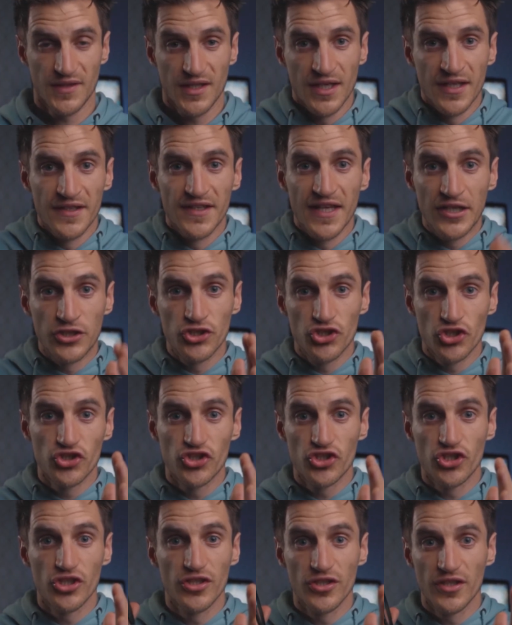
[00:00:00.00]
and then
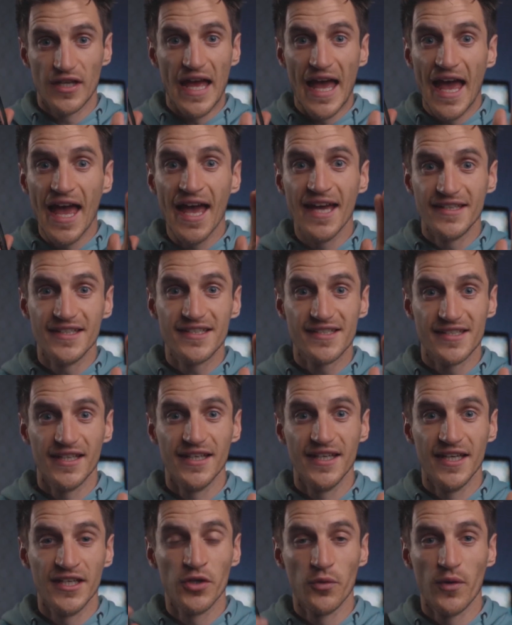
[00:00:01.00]
just edit
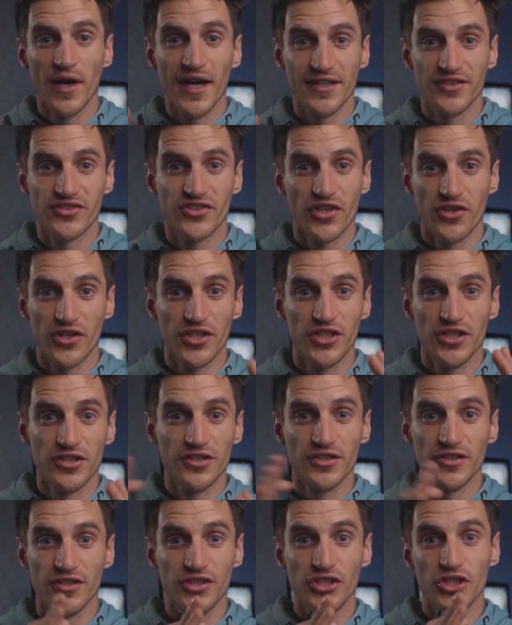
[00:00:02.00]
it in a way so that
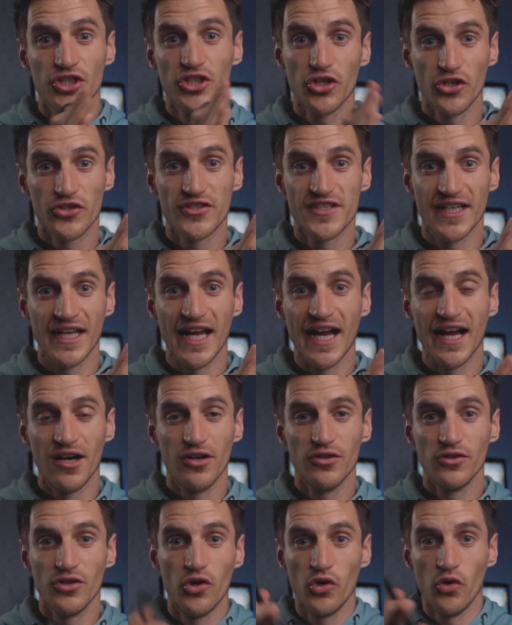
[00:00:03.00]
you're cutting
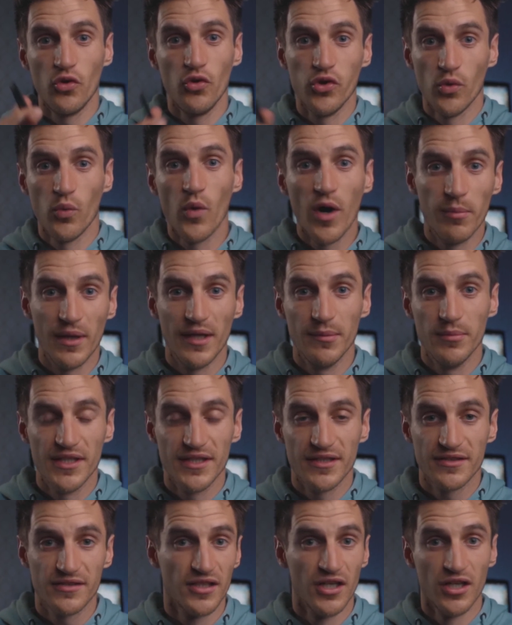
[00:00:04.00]
out all the wobbly
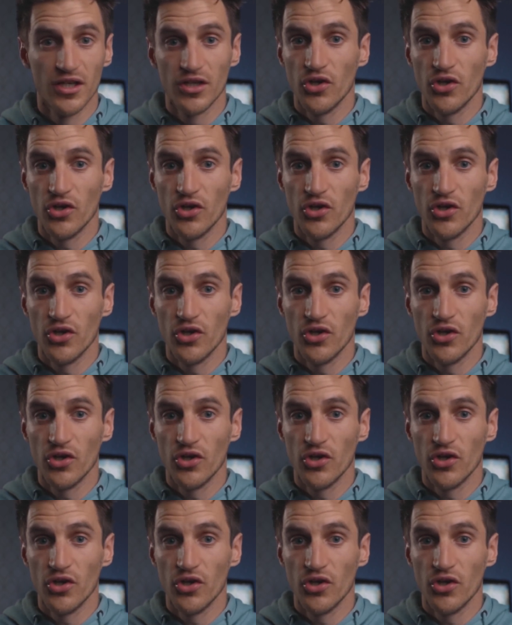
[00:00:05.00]
bits,